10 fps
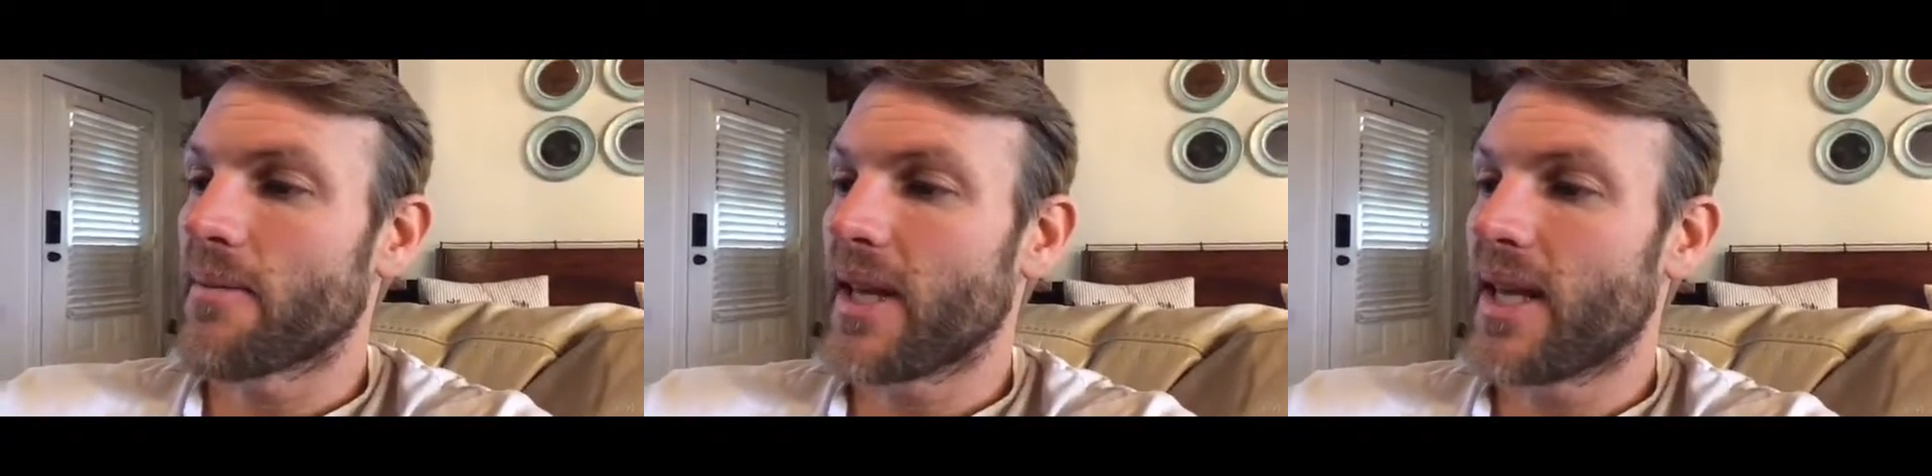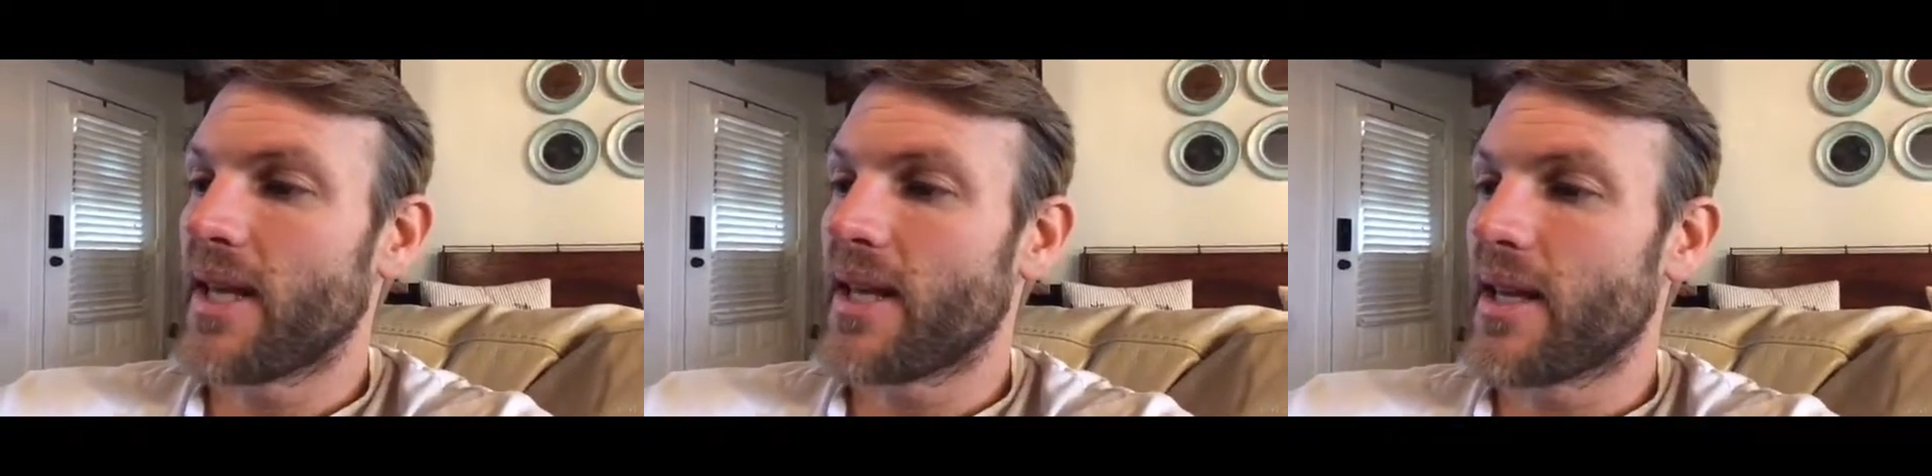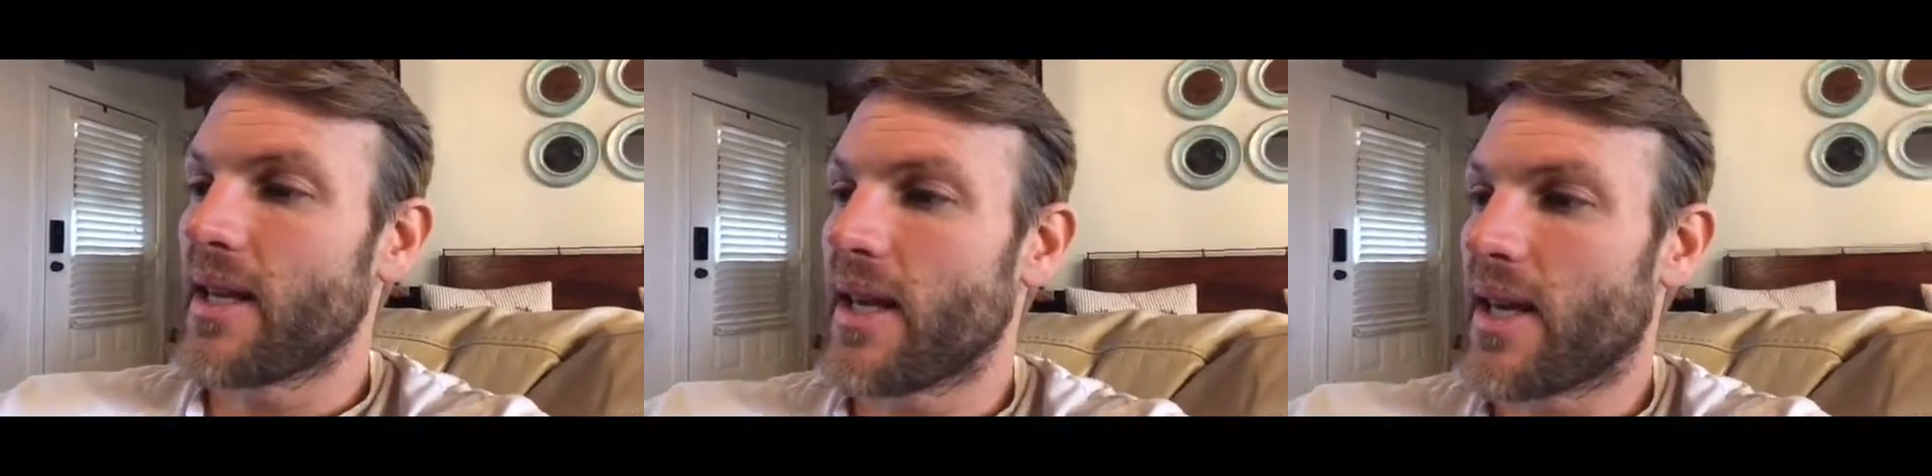
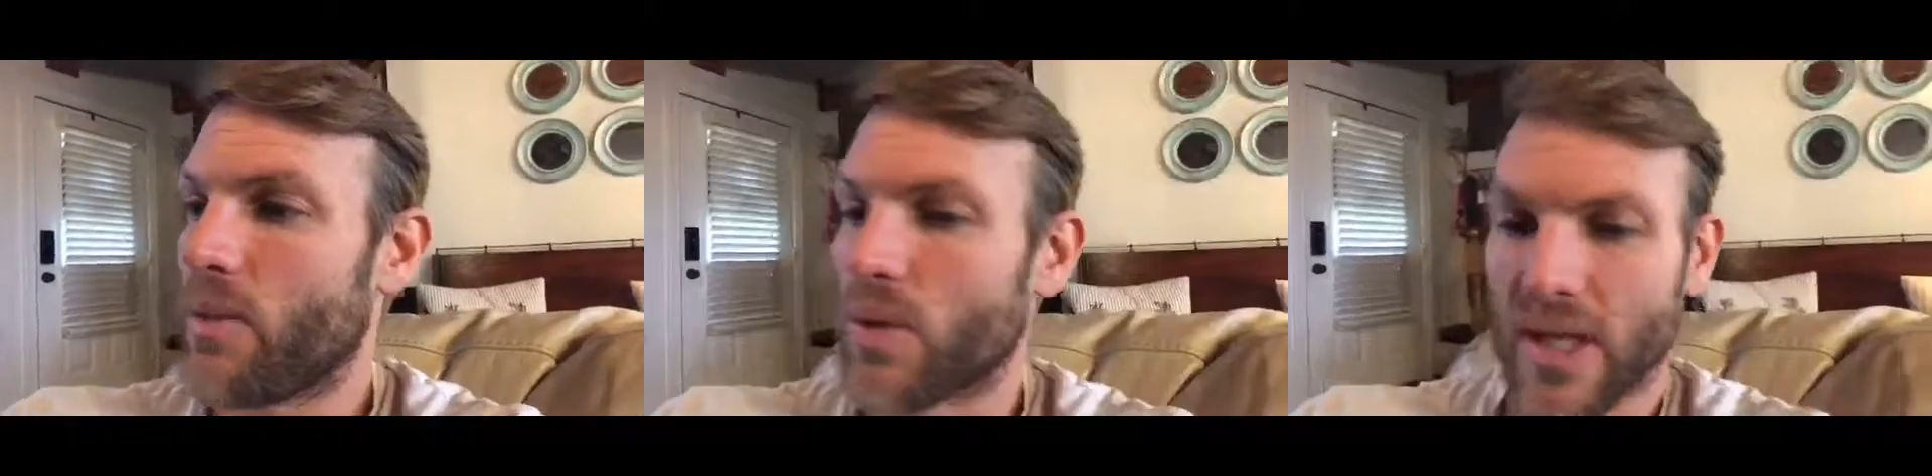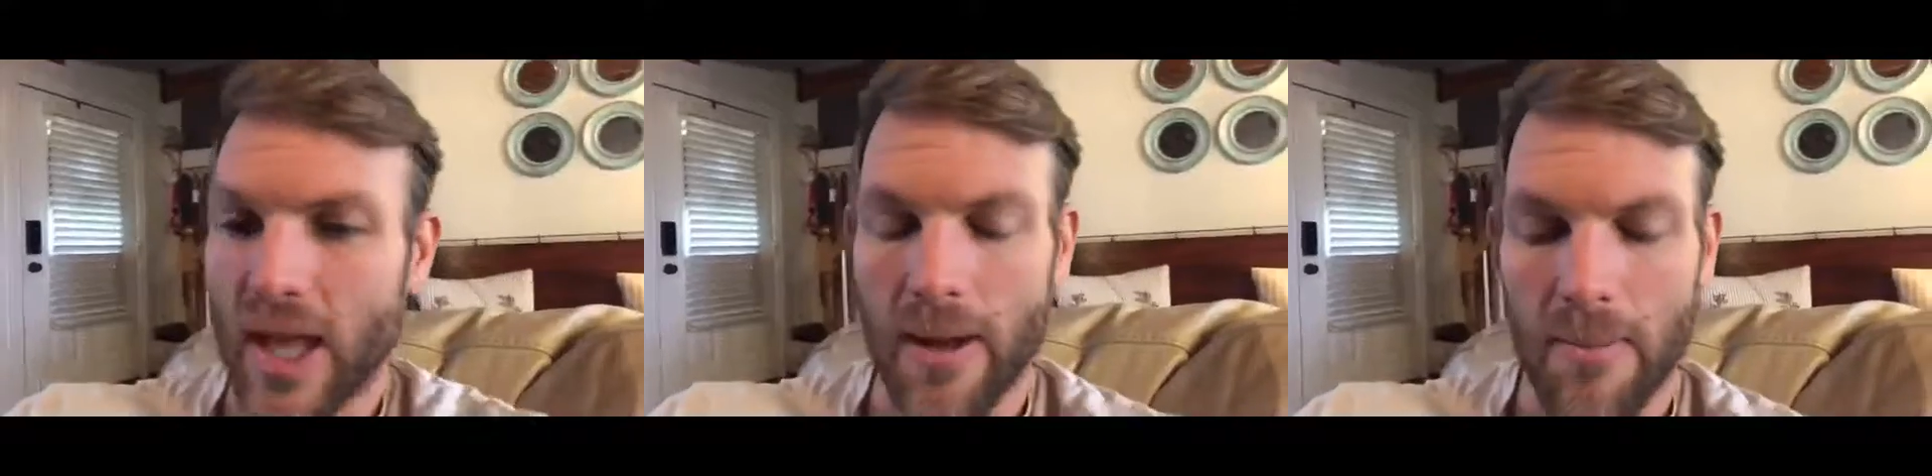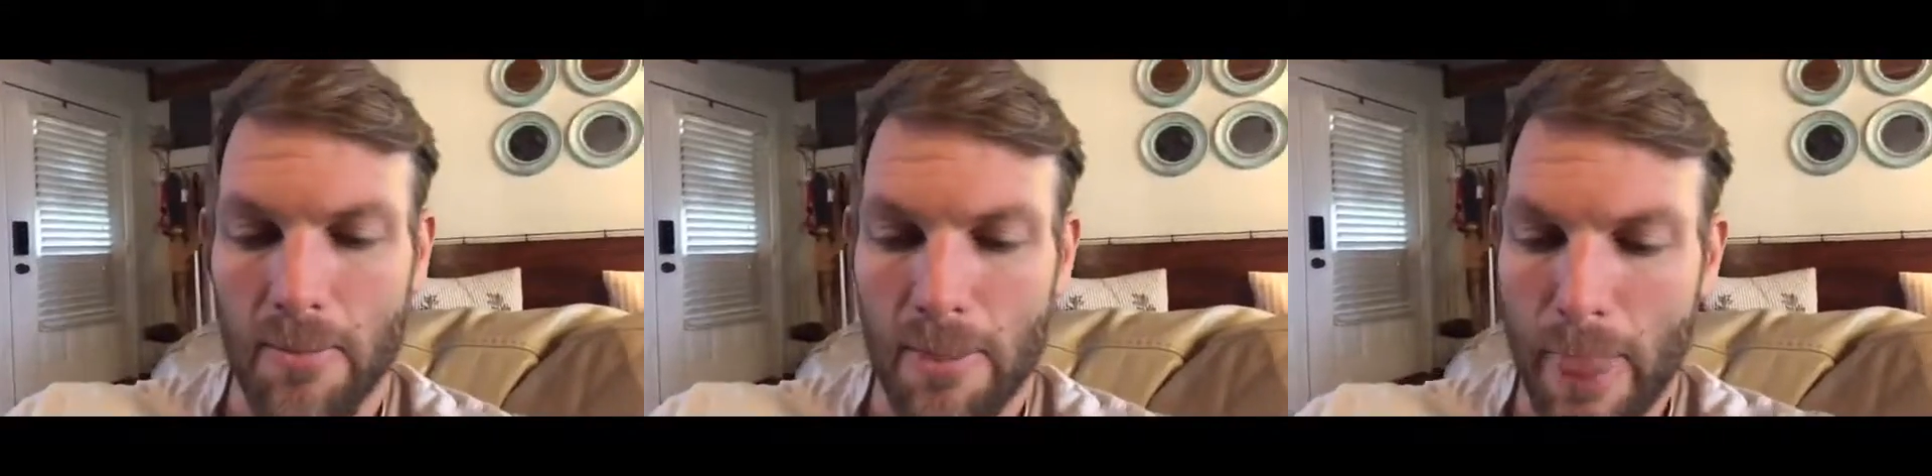he was like,
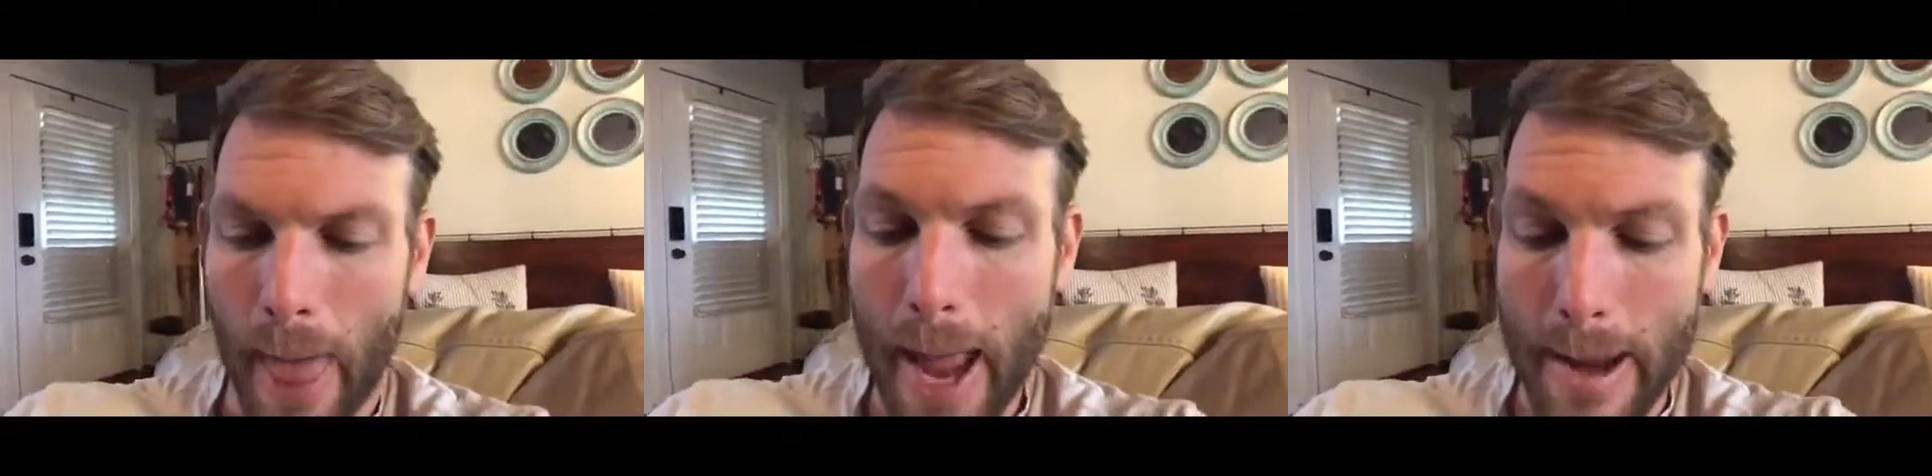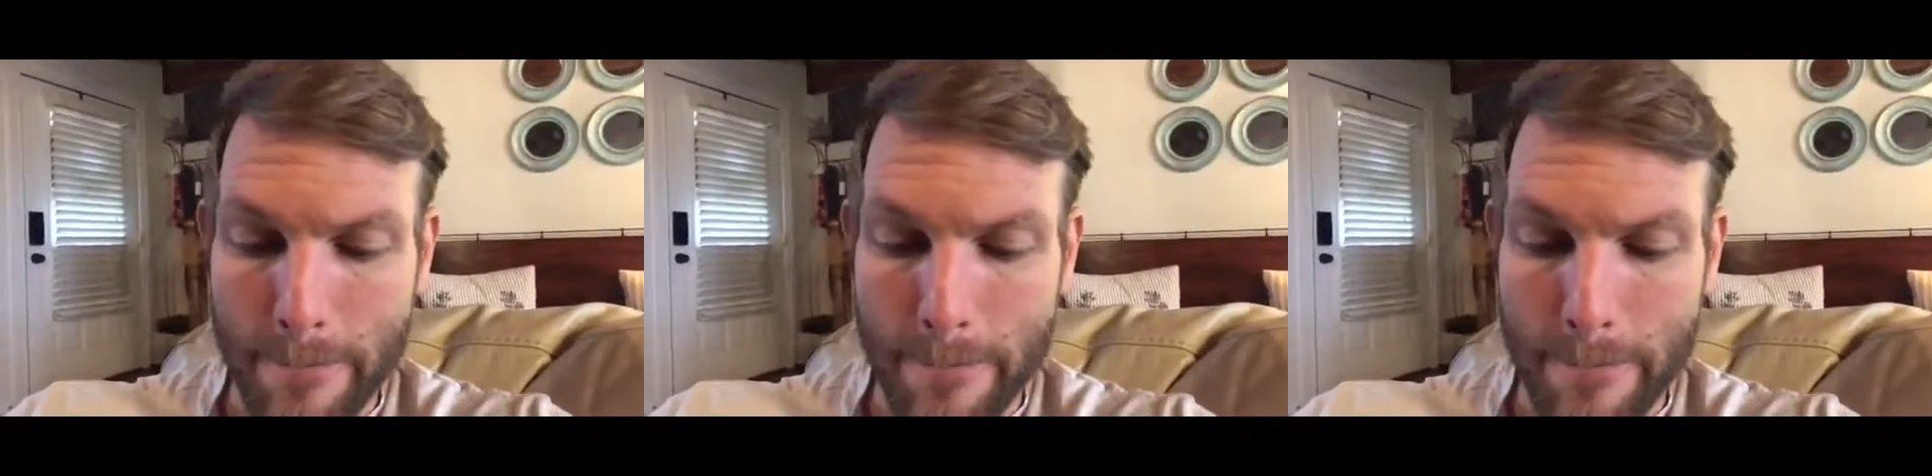"Hey,